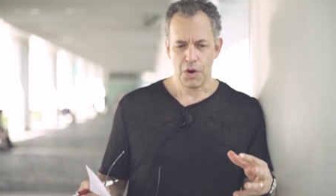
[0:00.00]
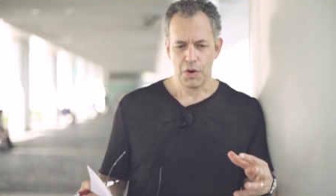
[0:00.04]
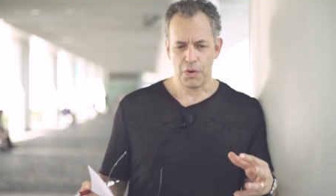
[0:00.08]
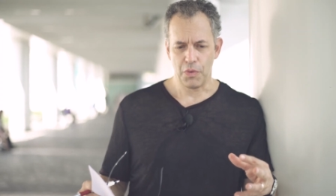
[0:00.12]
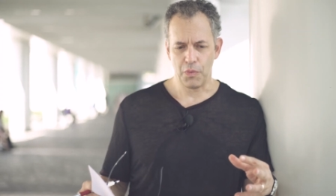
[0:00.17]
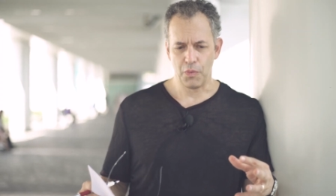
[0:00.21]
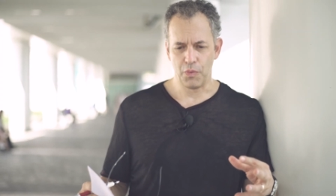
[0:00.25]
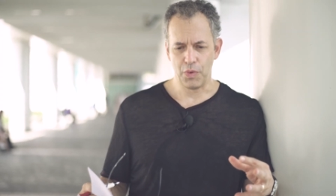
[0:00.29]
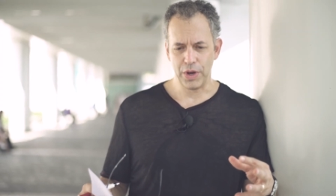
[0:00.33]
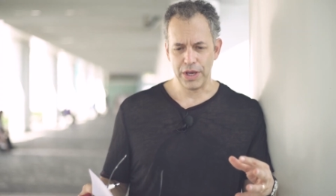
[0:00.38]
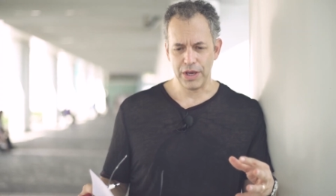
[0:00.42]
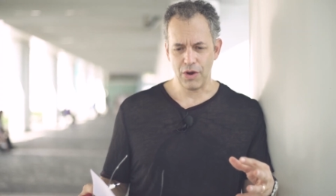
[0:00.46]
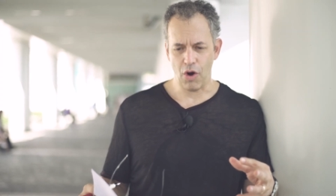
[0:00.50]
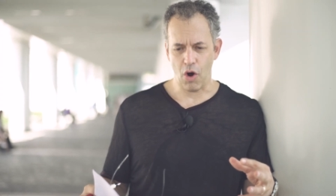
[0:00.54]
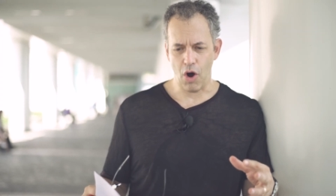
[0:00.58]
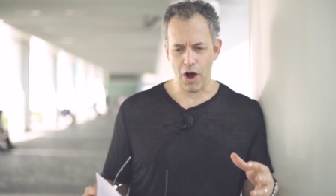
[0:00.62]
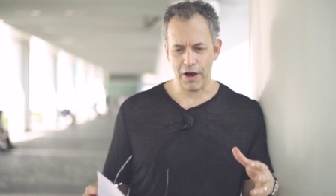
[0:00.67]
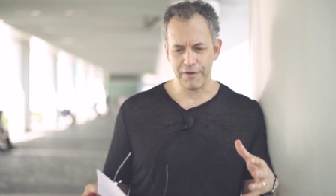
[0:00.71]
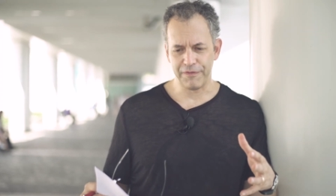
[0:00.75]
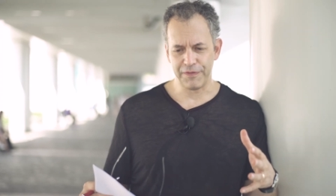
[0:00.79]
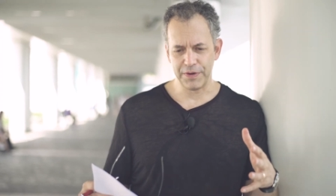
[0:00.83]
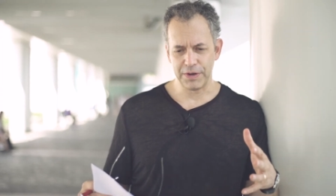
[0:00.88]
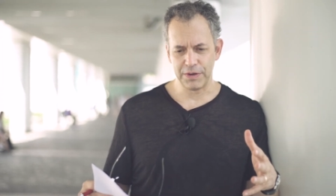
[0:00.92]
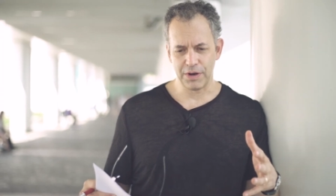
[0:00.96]
we
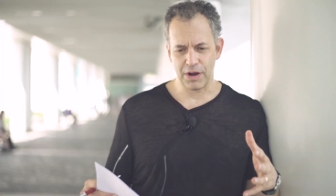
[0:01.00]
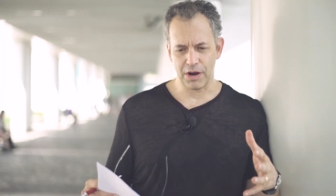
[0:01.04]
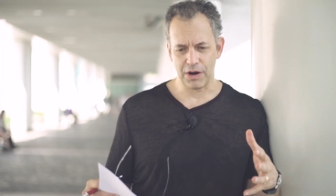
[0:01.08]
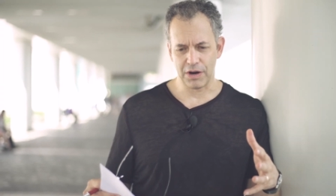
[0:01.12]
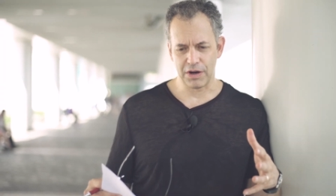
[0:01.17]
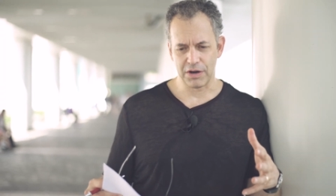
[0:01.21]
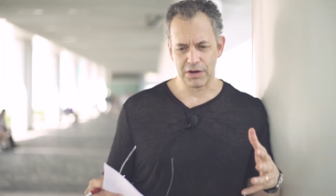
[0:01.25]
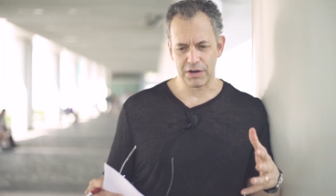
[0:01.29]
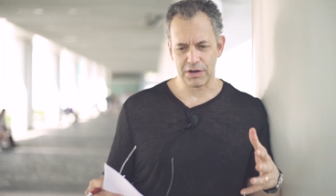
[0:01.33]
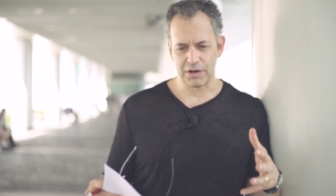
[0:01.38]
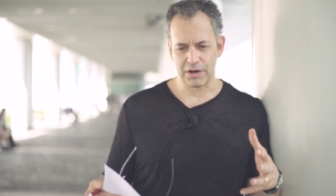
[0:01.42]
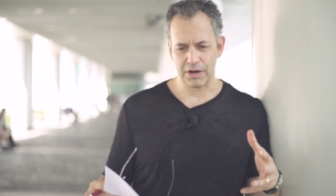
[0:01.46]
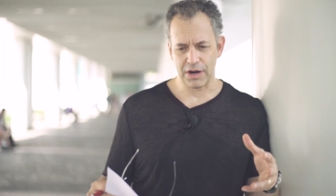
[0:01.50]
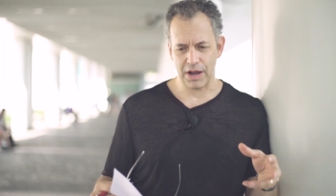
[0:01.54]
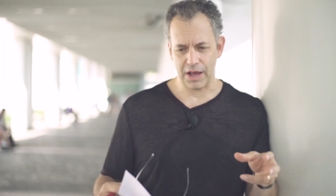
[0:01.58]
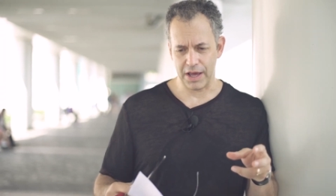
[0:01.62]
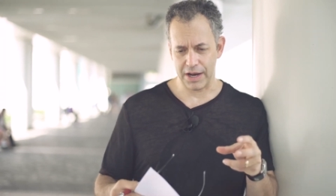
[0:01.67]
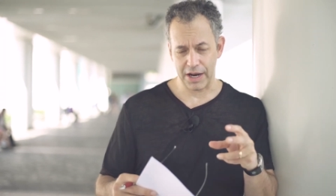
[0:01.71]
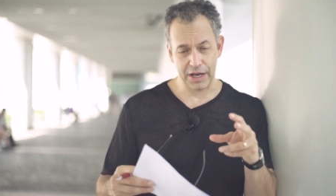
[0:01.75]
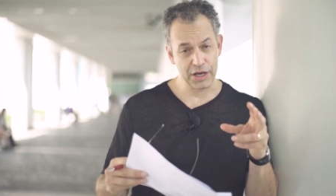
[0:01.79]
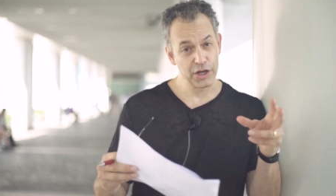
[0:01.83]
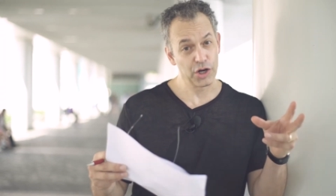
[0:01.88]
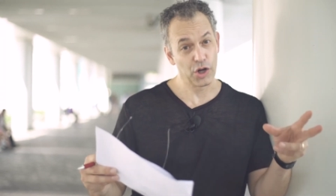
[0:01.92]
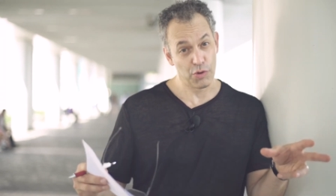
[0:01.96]
often are,
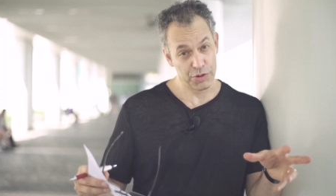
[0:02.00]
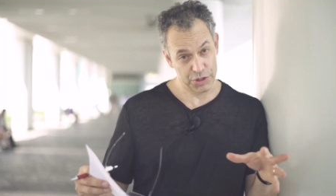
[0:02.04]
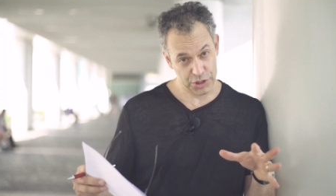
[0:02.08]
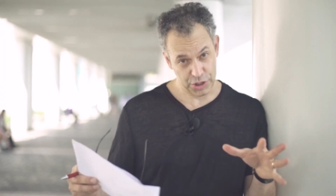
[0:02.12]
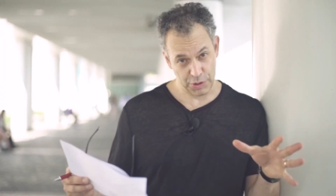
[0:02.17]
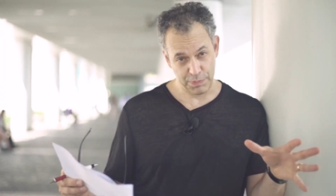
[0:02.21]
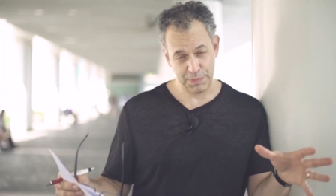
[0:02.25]
and I'm going to go into the